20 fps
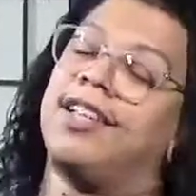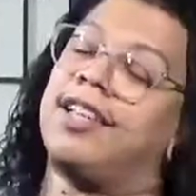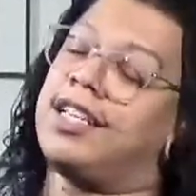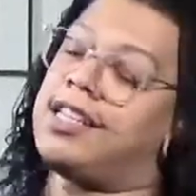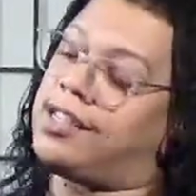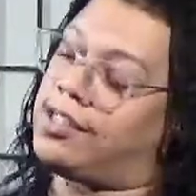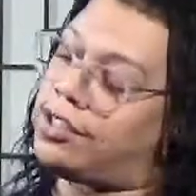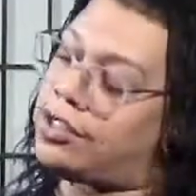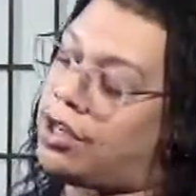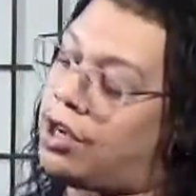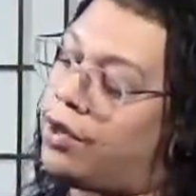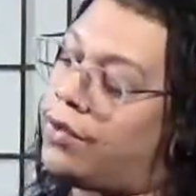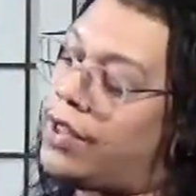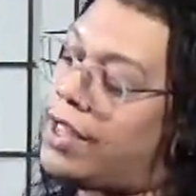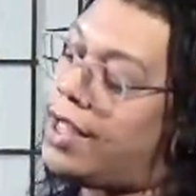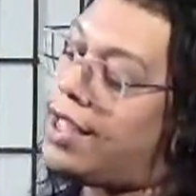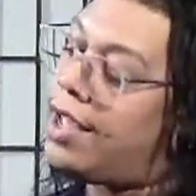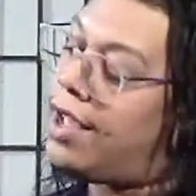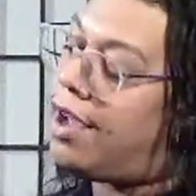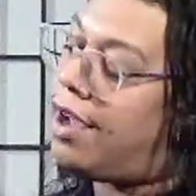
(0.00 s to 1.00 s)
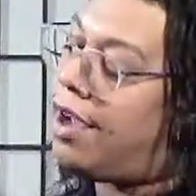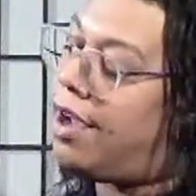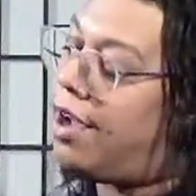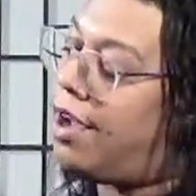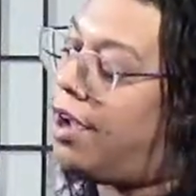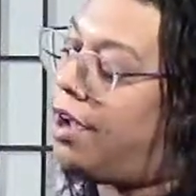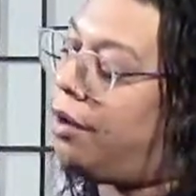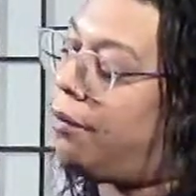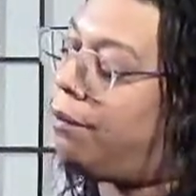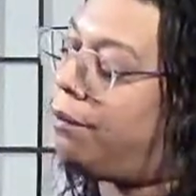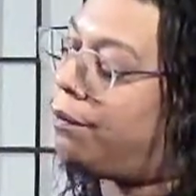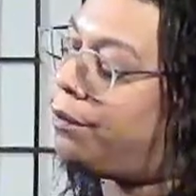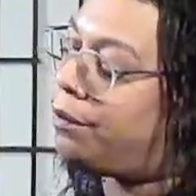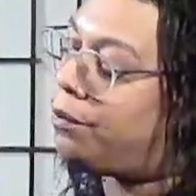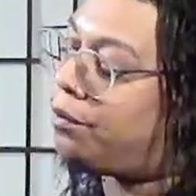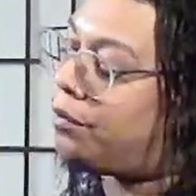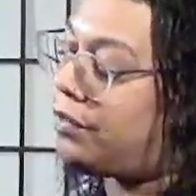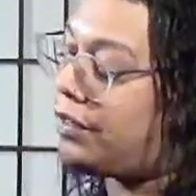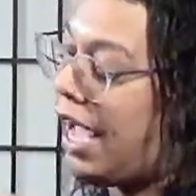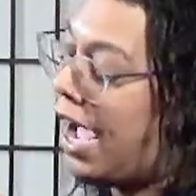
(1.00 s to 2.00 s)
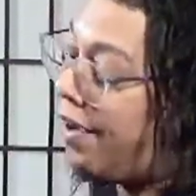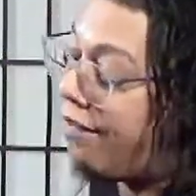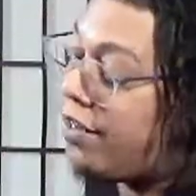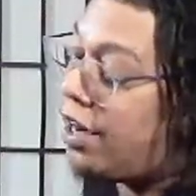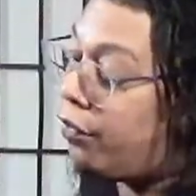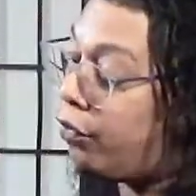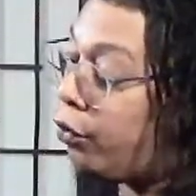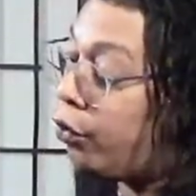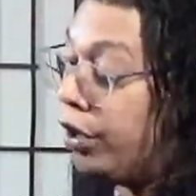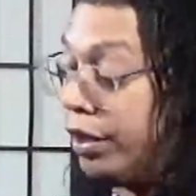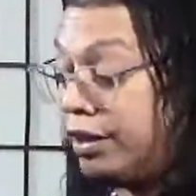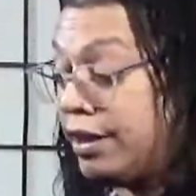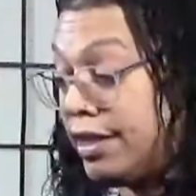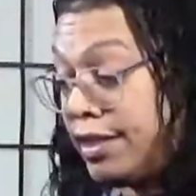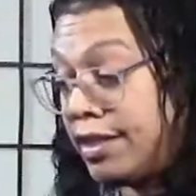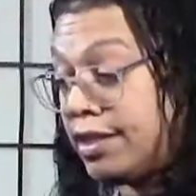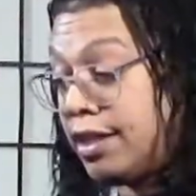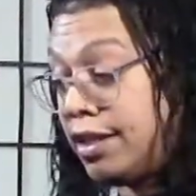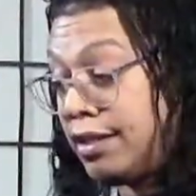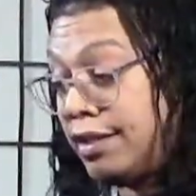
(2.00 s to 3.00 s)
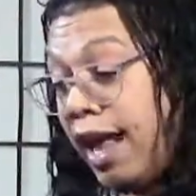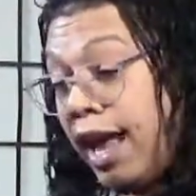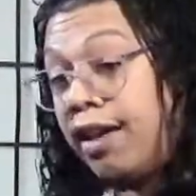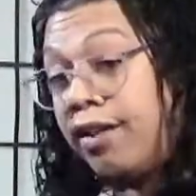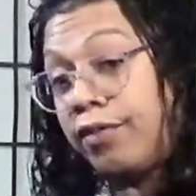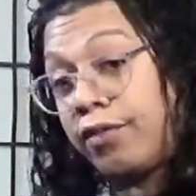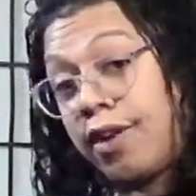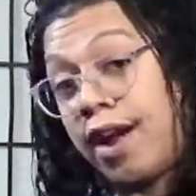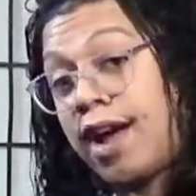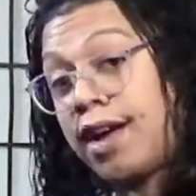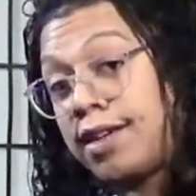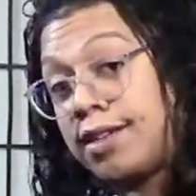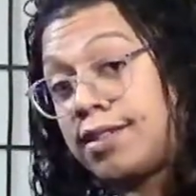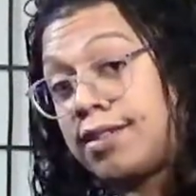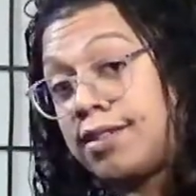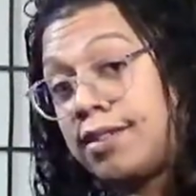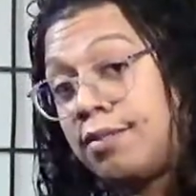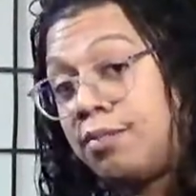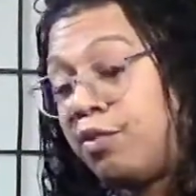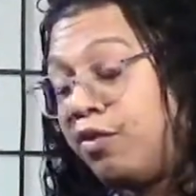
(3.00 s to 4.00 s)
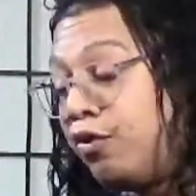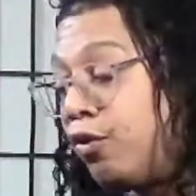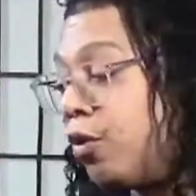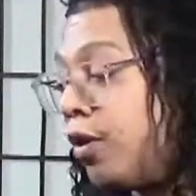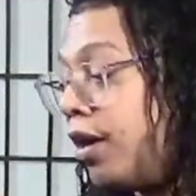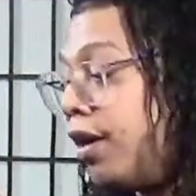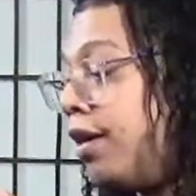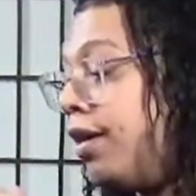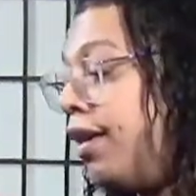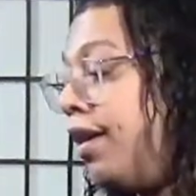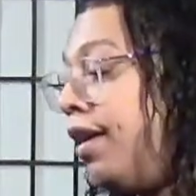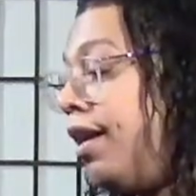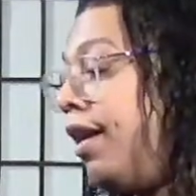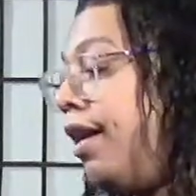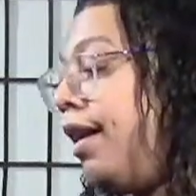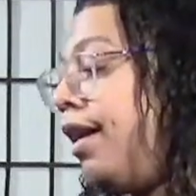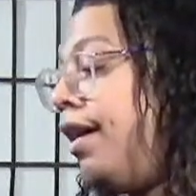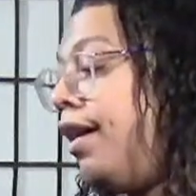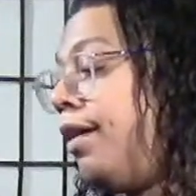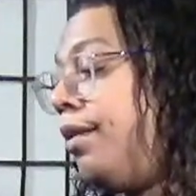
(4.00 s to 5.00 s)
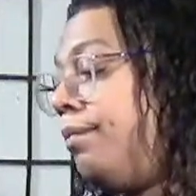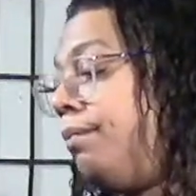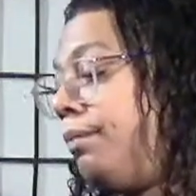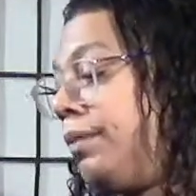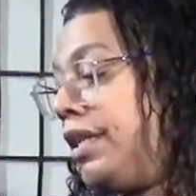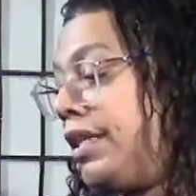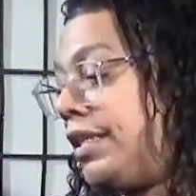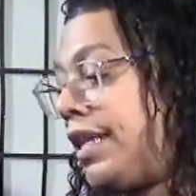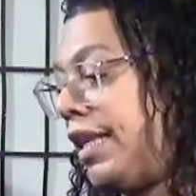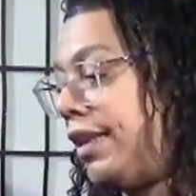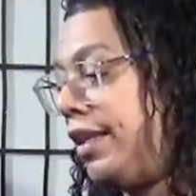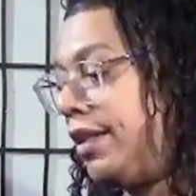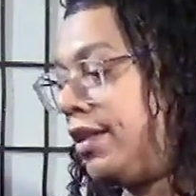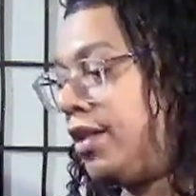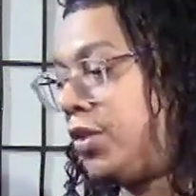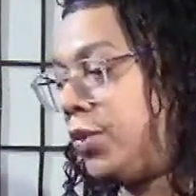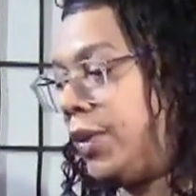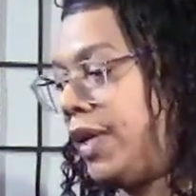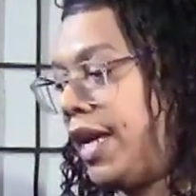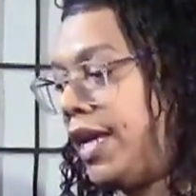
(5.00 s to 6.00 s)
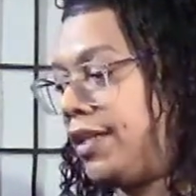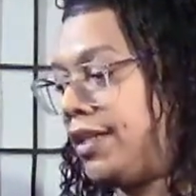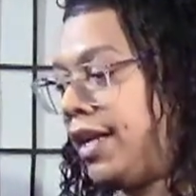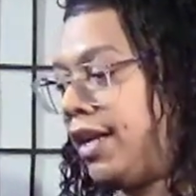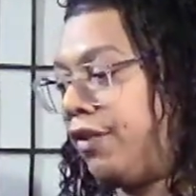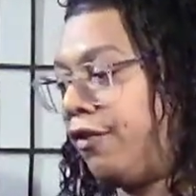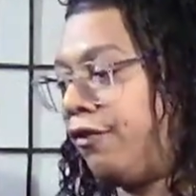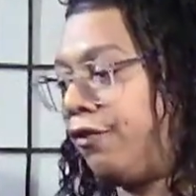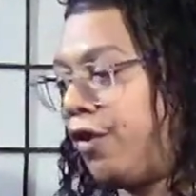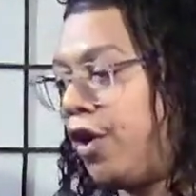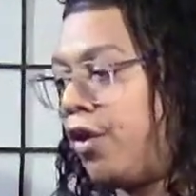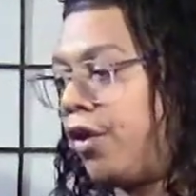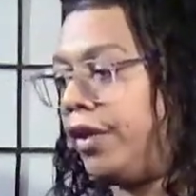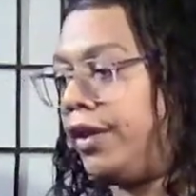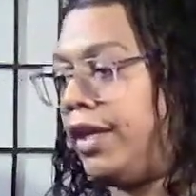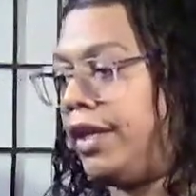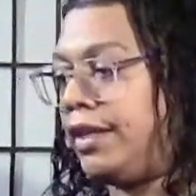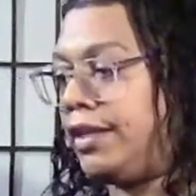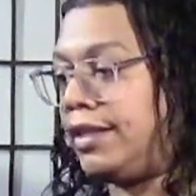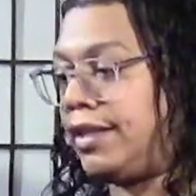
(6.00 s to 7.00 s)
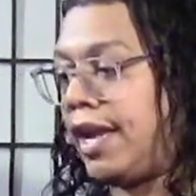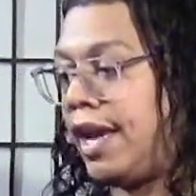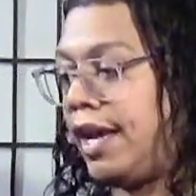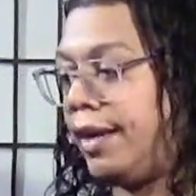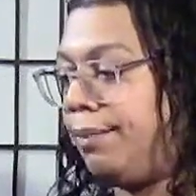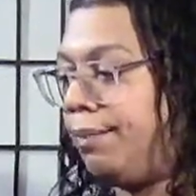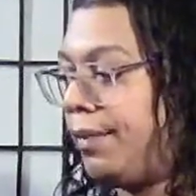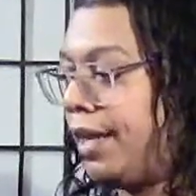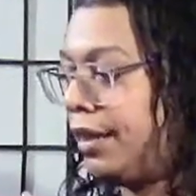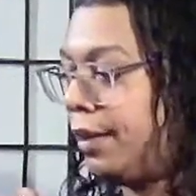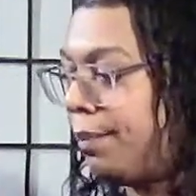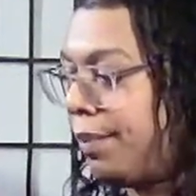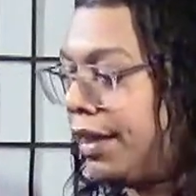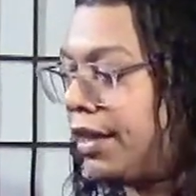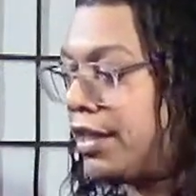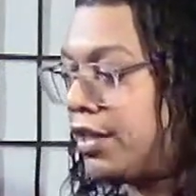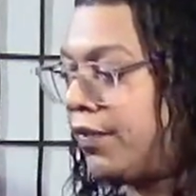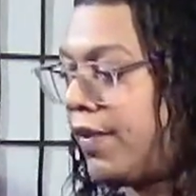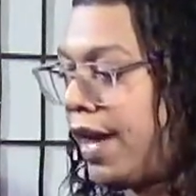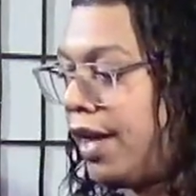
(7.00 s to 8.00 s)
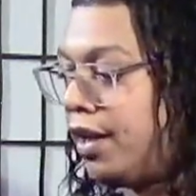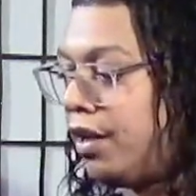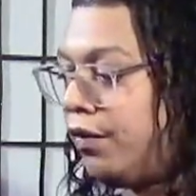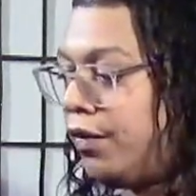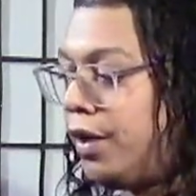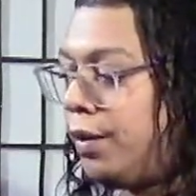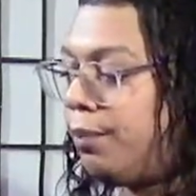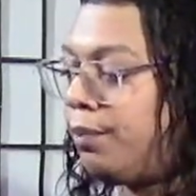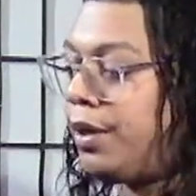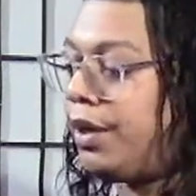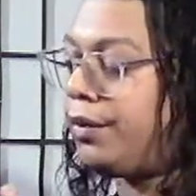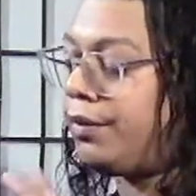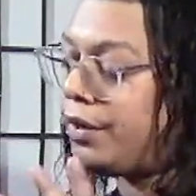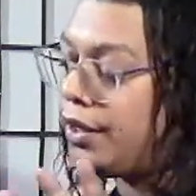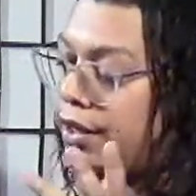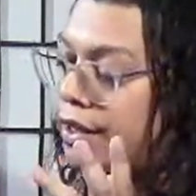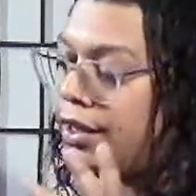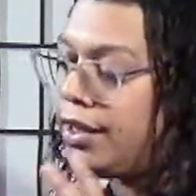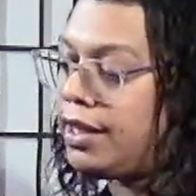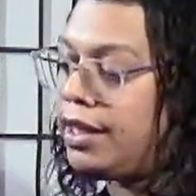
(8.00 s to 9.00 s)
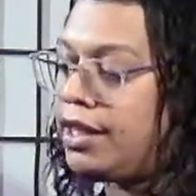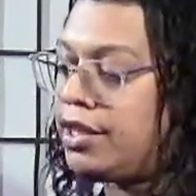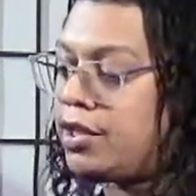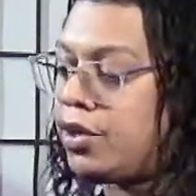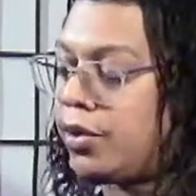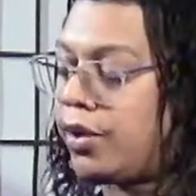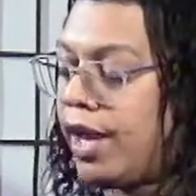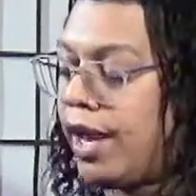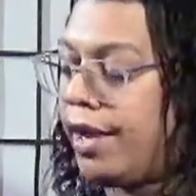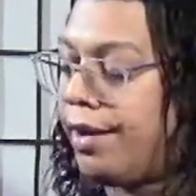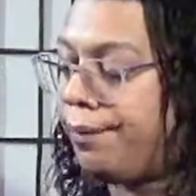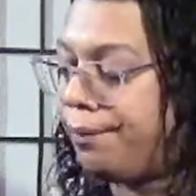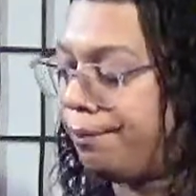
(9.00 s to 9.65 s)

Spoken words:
So I've never worn this style of Crocs before because I think this one has like fur on the inside. Not the biggest fan of it, but it's okay.